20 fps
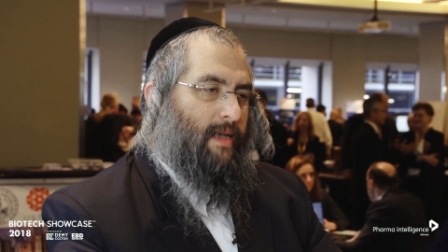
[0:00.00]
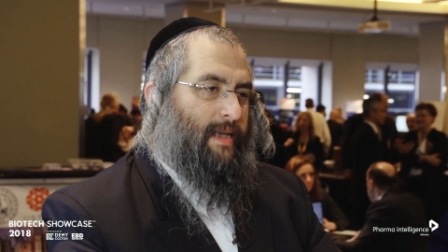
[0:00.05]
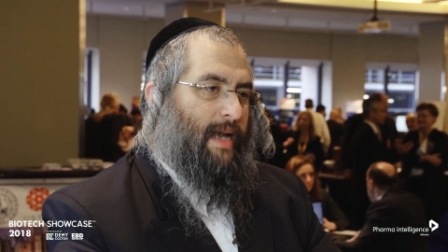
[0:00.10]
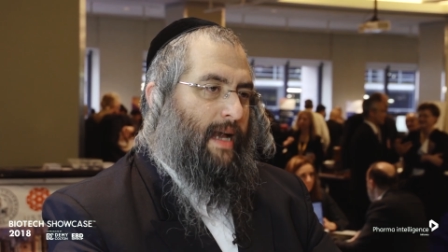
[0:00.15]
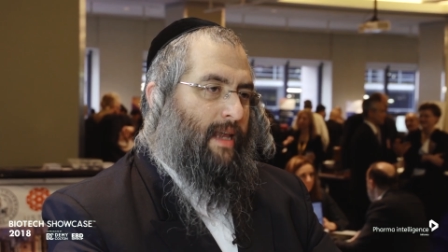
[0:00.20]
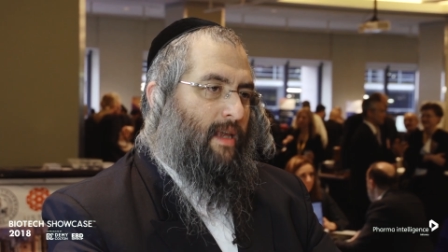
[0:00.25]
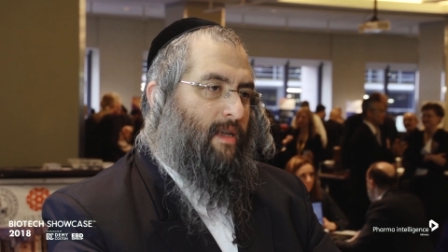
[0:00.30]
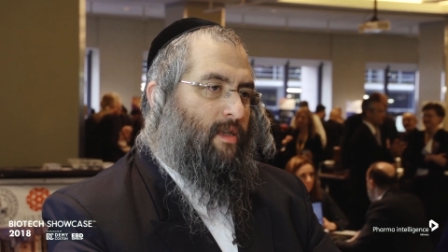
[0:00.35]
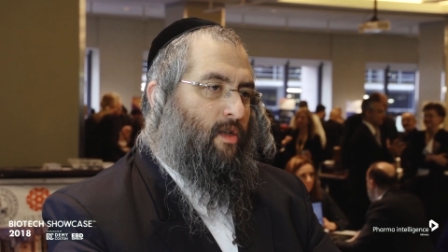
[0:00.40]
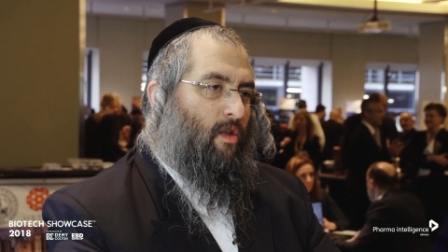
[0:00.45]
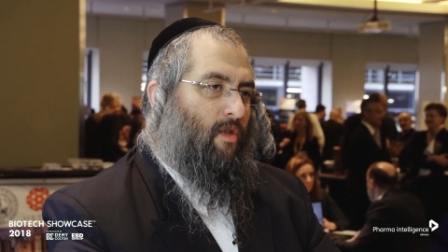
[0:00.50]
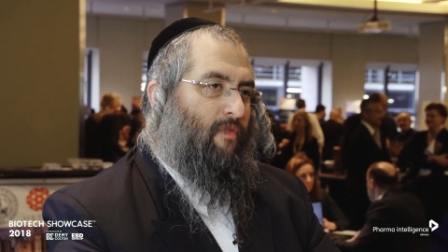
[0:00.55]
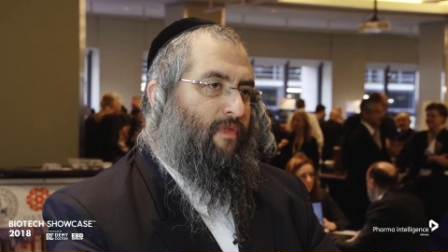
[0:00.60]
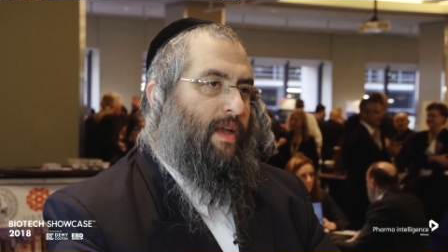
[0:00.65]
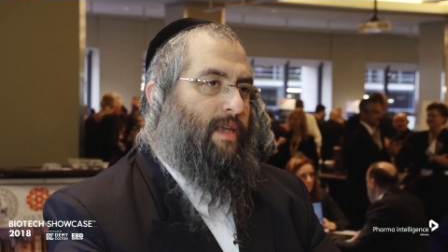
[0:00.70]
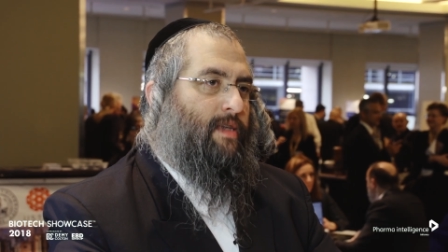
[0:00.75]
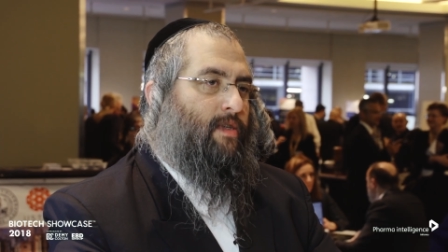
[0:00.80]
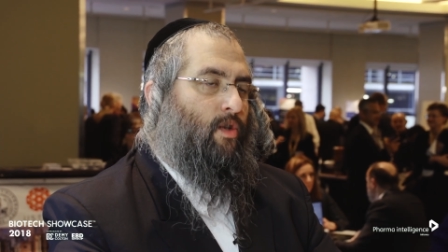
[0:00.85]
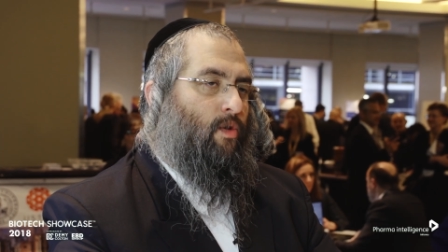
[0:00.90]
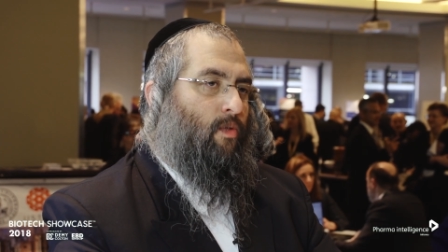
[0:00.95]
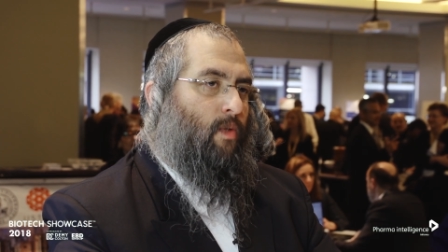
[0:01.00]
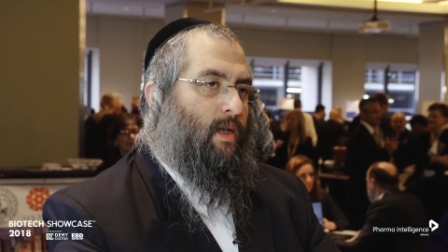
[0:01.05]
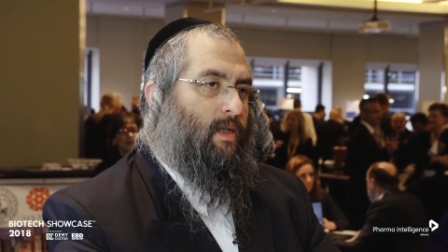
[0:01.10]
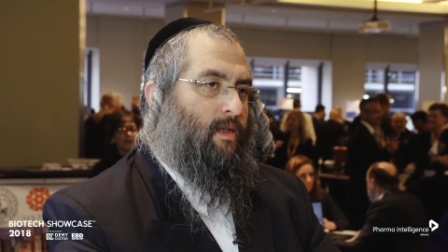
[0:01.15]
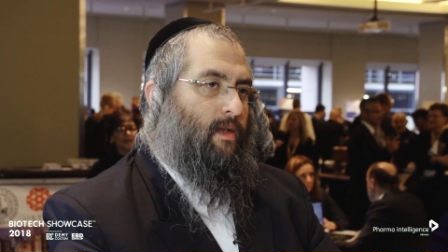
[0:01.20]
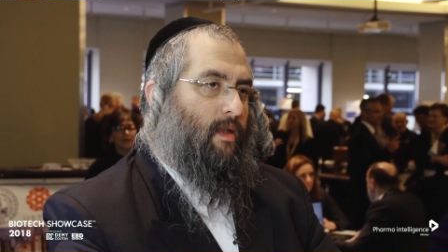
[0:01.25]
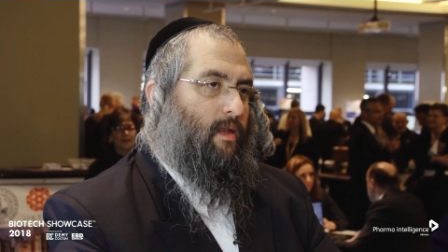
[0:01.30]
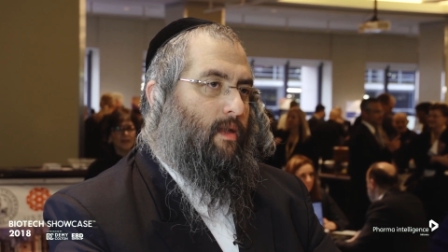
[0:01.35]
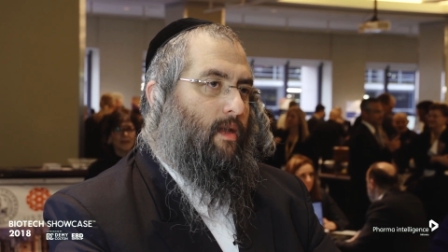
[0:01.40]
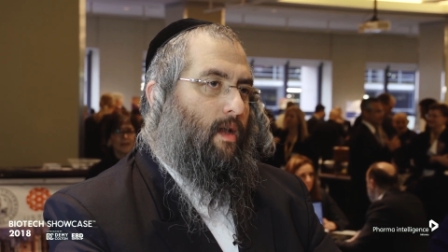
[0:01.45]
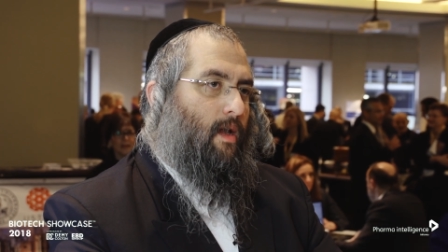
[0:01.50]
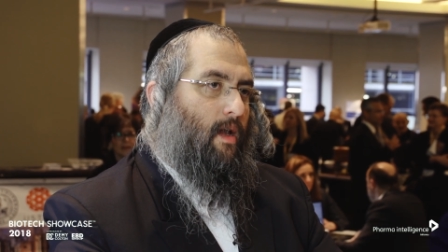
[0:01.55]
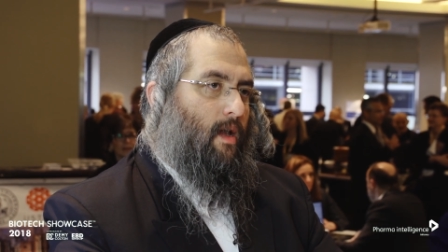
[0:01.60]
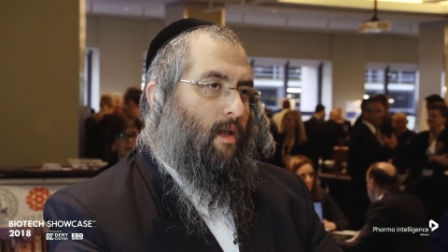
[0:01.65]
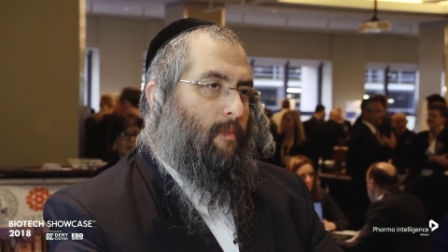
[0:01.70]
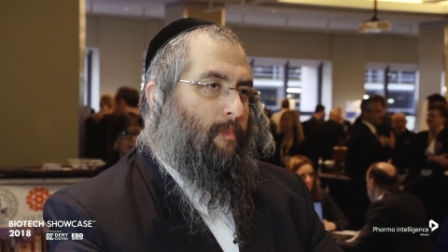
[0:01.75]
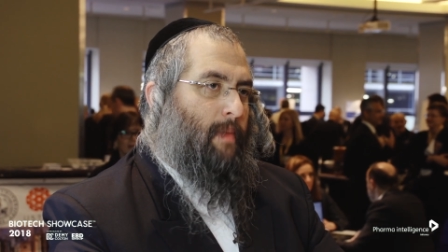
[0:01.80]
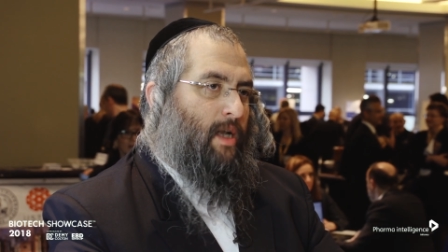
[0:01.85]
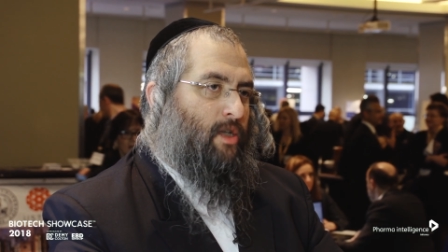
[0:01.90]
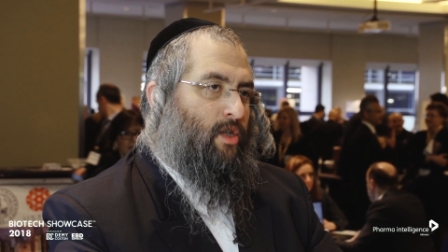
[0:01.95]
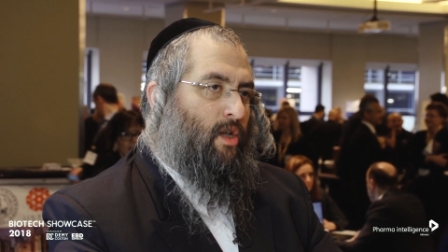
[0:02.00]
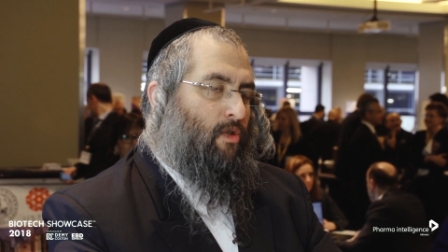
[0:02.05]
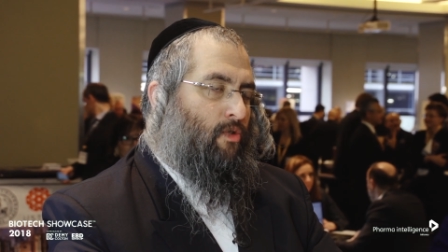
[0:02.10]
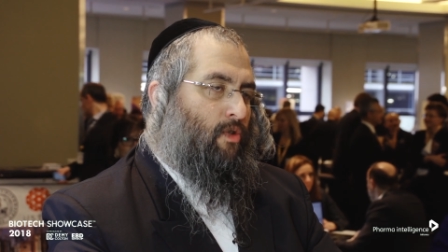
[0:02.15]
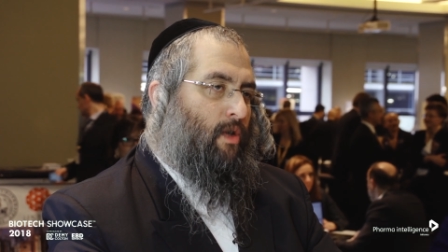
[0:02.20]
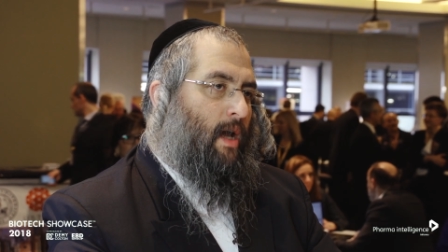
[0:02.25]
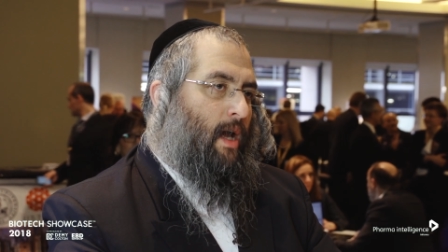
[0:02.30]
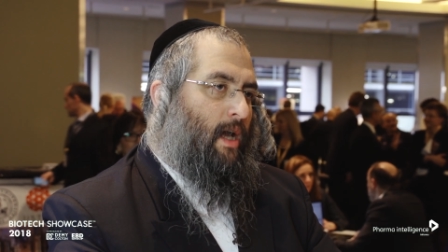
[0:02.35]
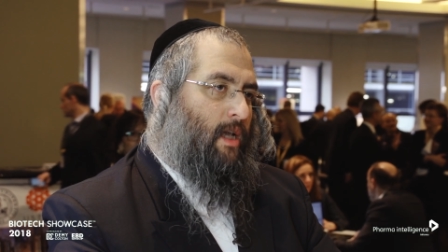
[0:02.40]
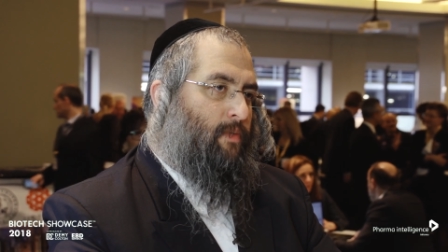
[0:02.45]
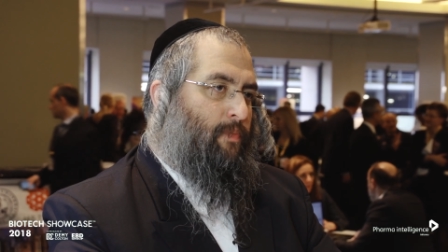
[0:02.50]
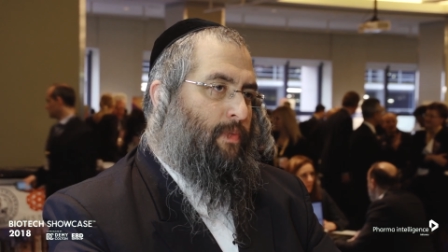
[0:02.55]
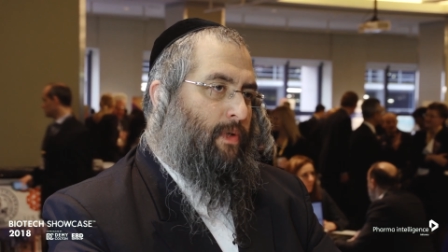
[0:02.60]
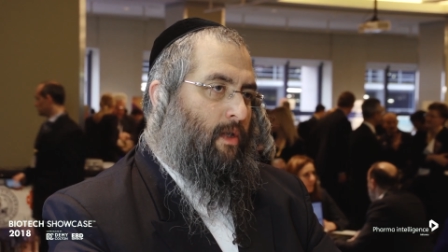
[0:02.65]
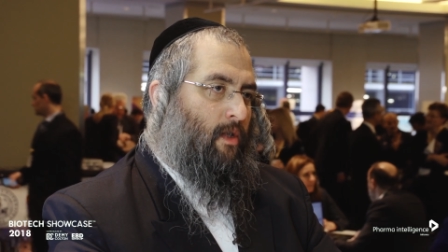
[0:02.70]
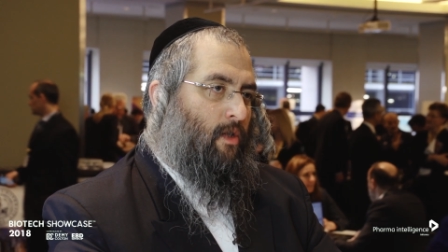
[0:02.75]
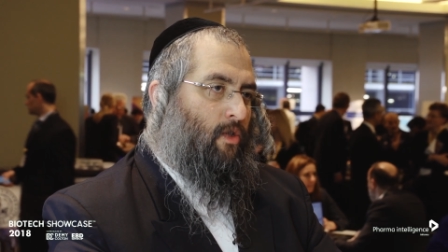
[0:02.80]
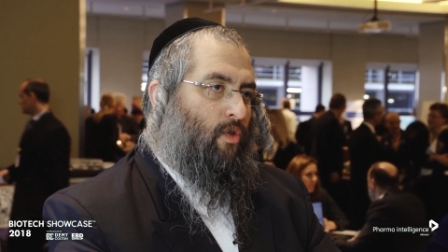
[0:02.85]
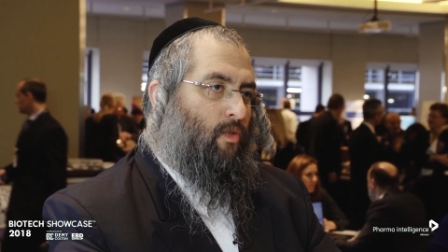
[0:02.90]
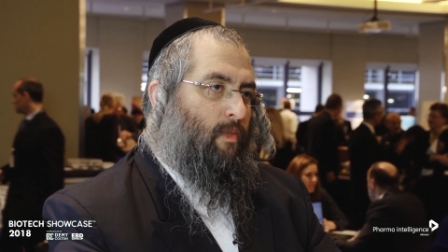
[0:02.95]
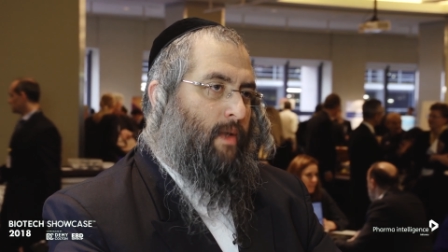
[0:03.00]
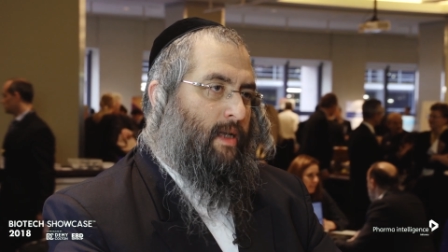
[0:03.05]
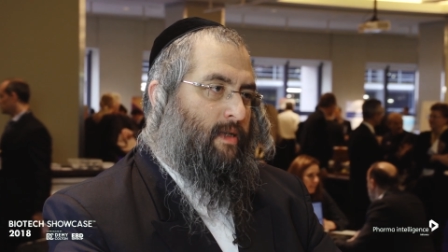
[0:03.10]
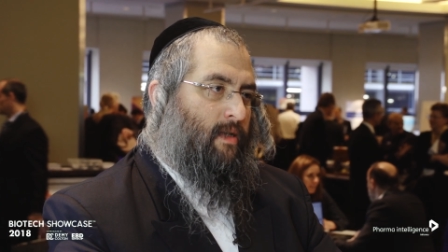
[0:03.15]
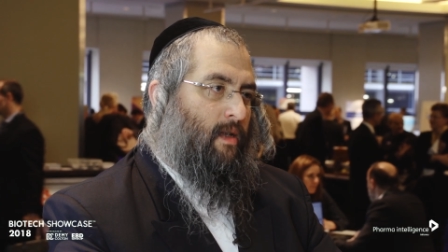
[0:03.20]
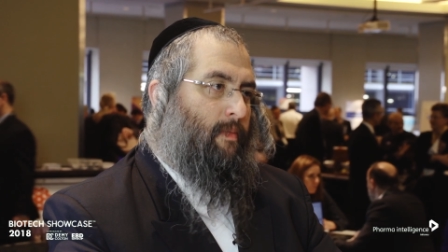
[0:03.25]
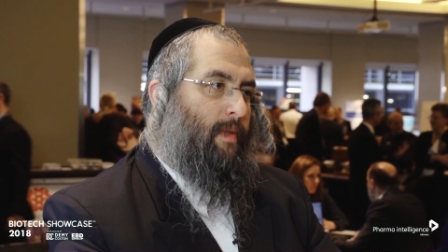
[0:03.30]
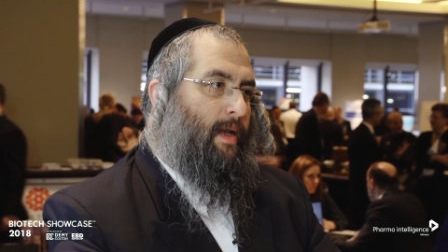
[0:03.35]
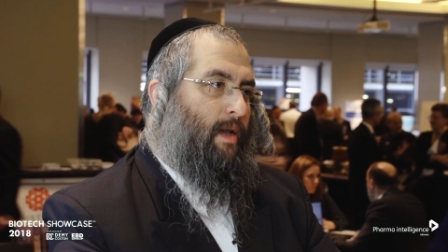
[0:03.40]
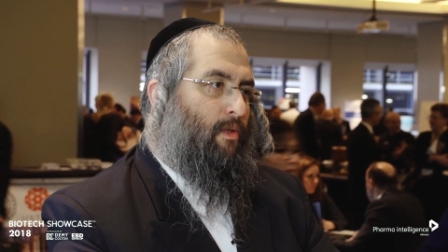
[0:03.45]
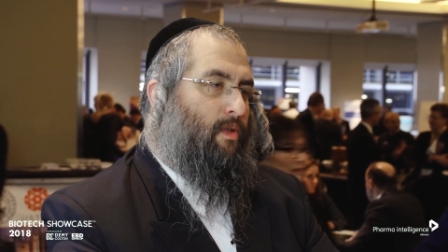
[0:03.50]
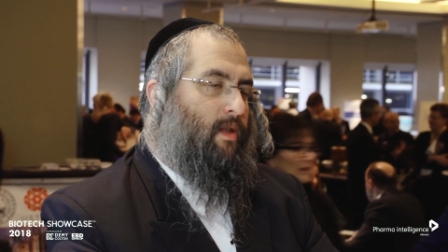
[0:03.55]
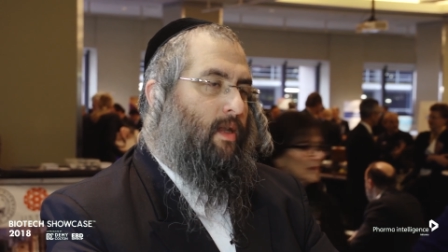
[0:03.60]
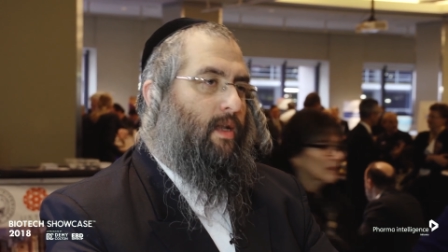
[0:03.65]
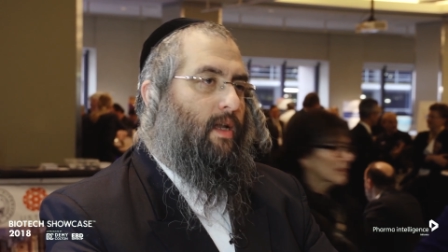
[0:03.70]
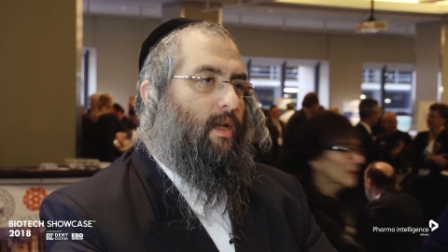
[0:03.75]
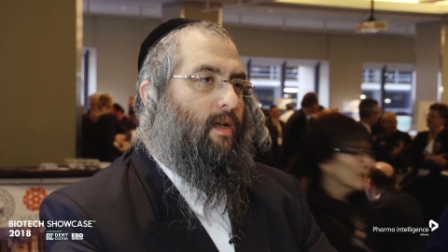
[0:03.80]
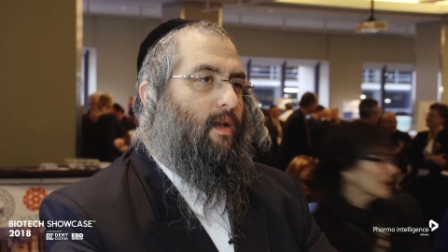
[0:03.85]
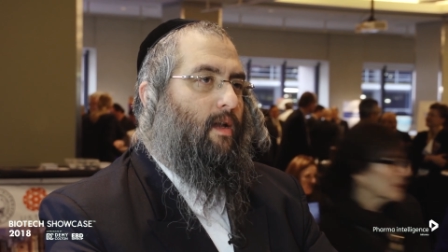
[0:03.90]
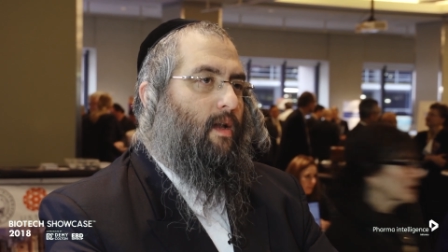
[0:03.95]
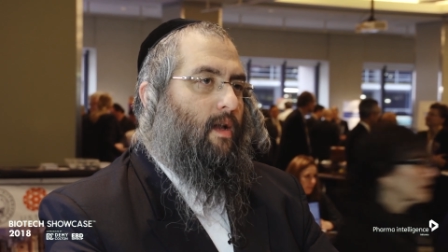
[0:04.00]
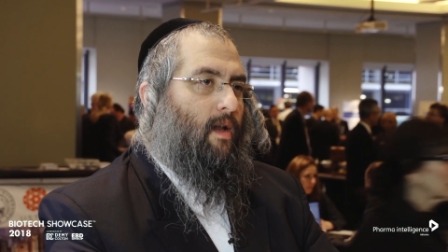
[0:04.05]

Exactly. So the phase 2 was at Mass General Hospital, UMass, and Mayo Clinic,